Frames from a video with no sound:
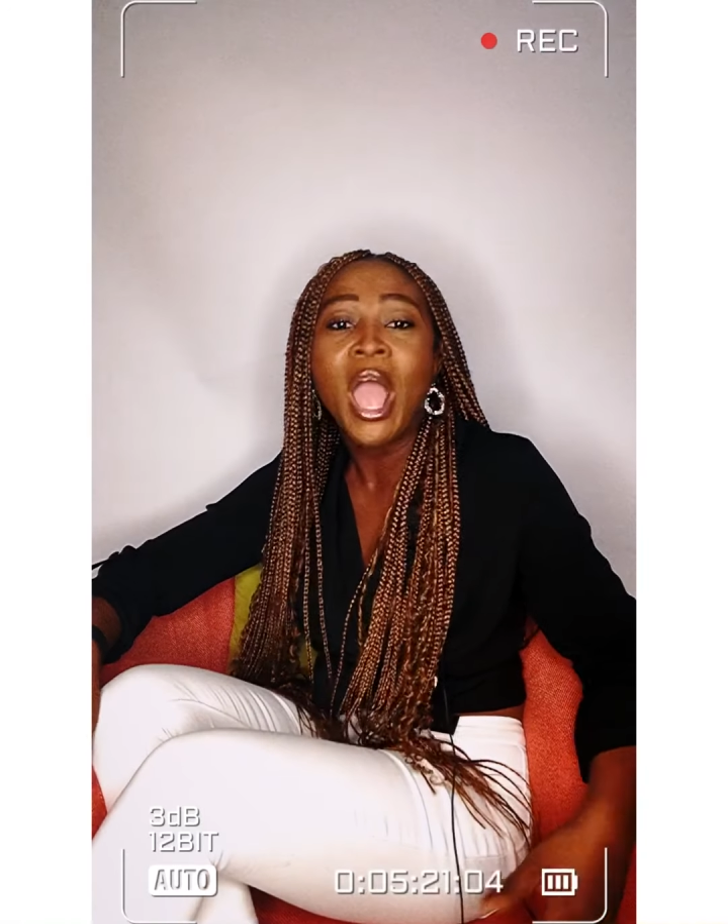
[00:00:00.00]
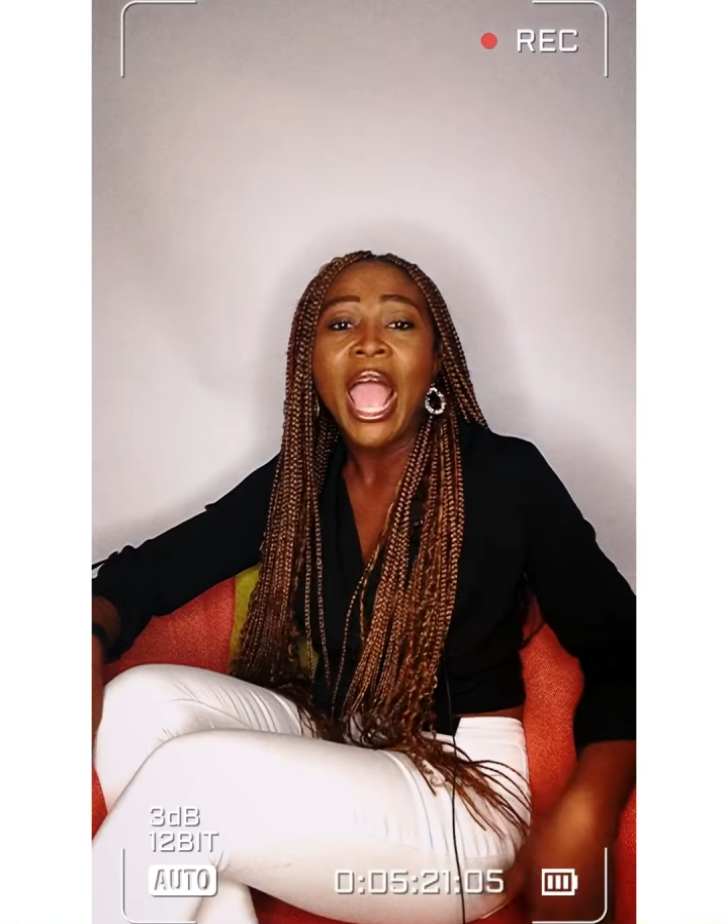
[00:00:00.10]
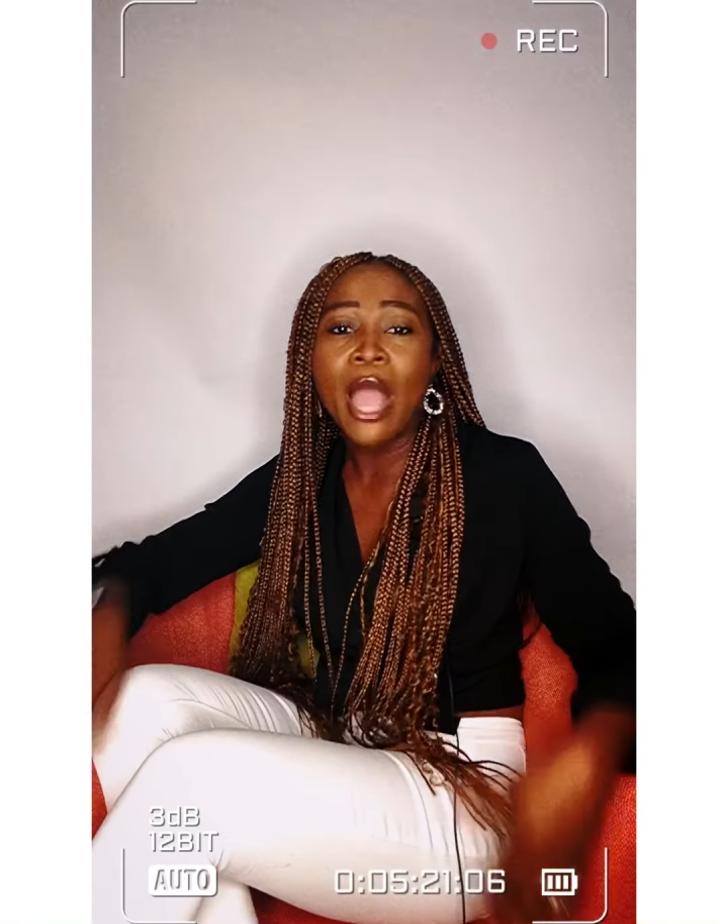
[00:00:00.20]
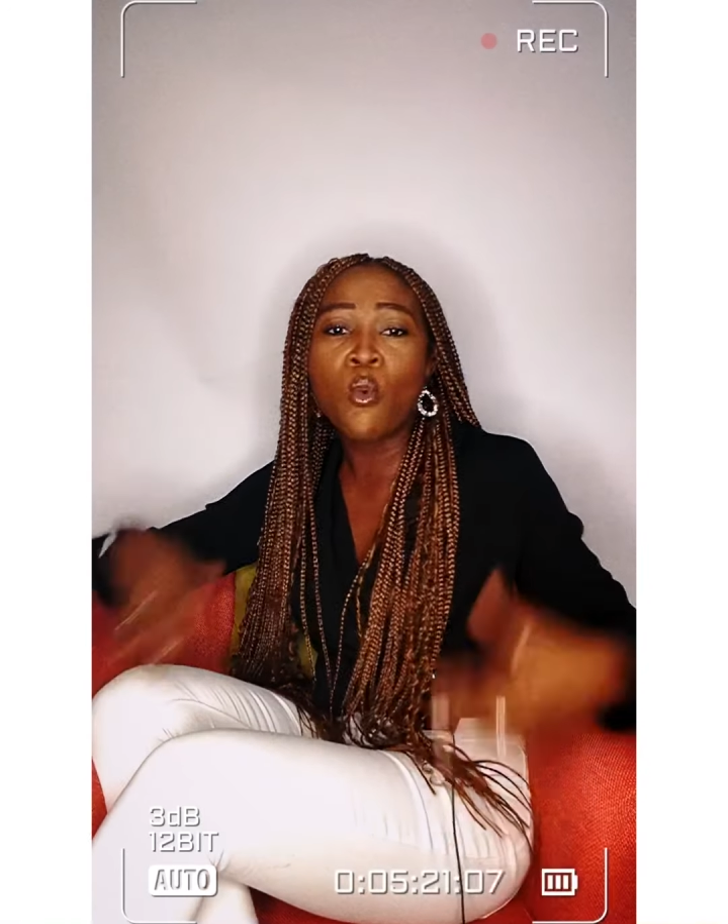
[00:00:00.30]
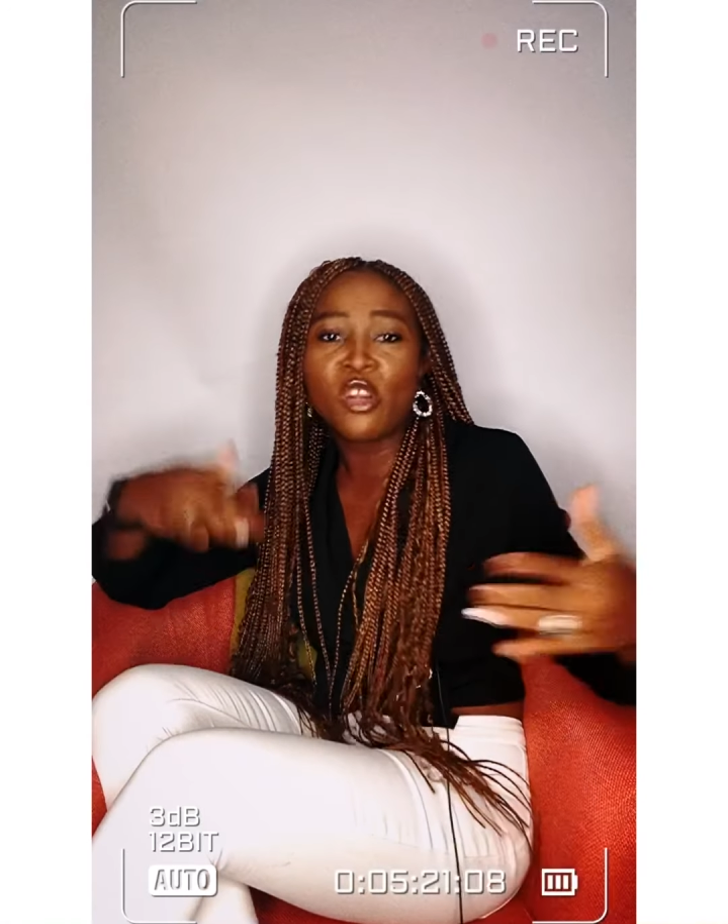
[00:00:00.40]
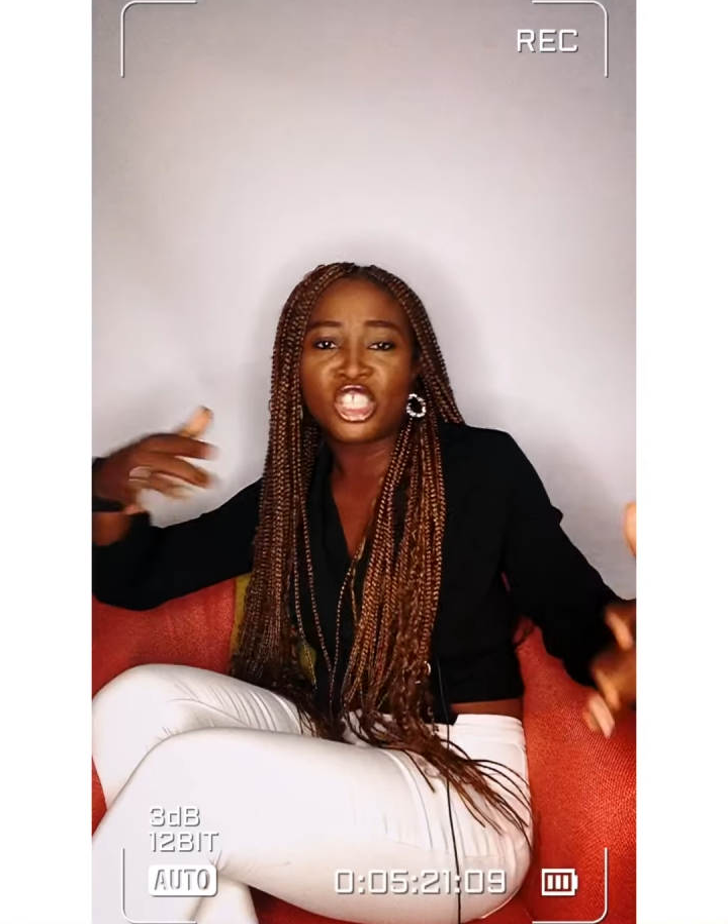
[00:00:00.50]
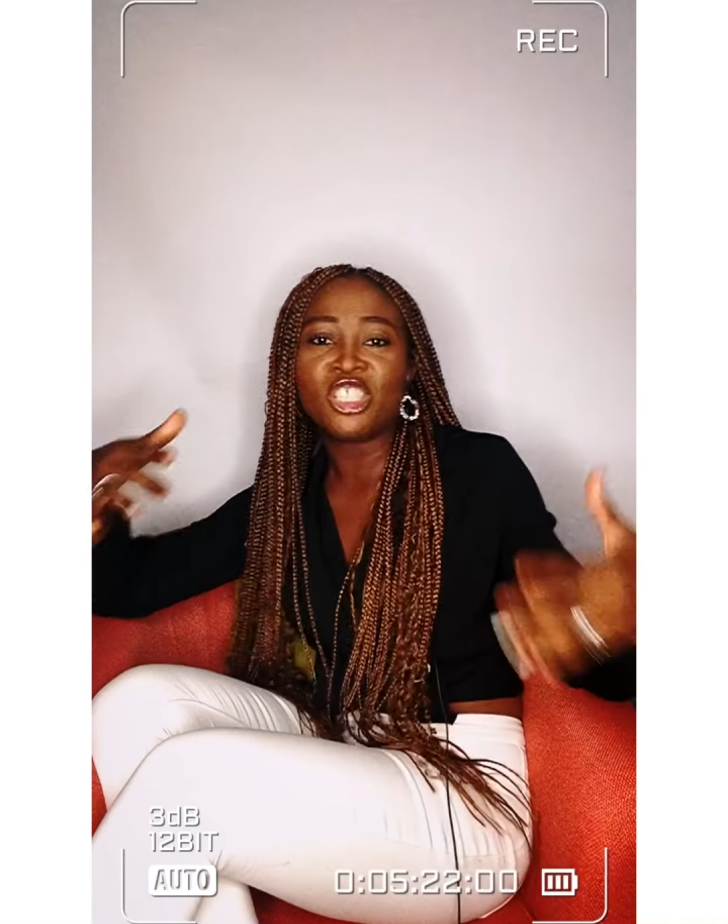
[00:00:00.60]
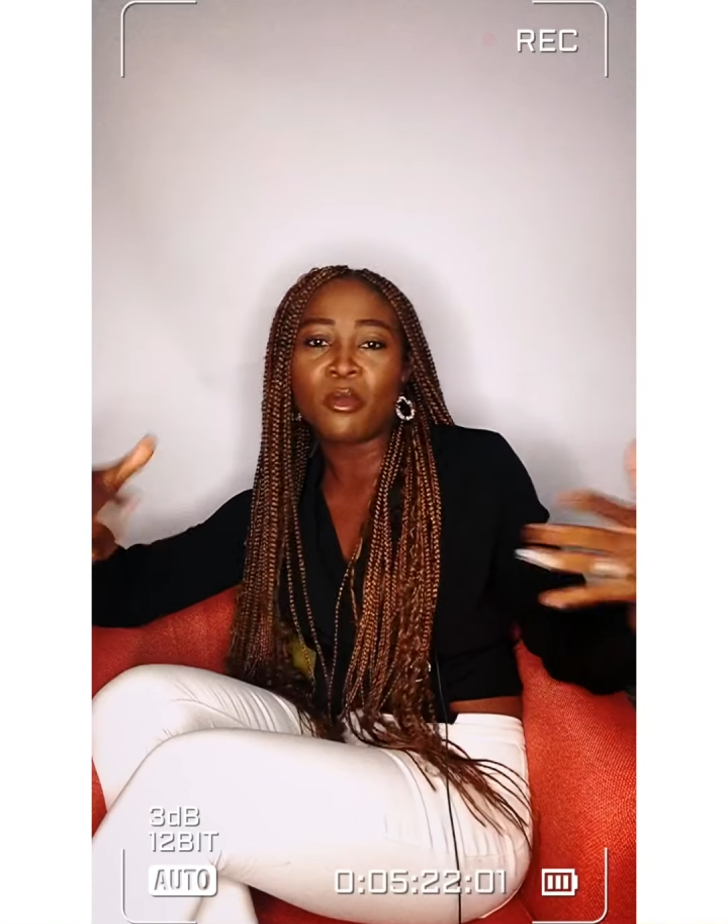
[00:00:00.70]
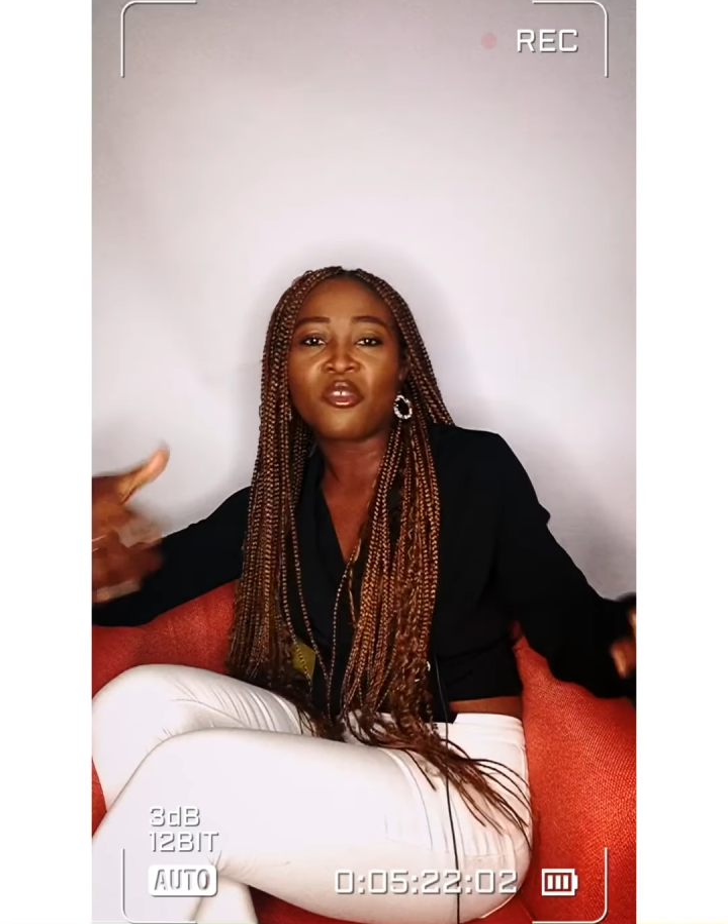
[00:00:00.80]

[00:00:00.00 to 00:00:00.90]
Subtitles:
and watching some of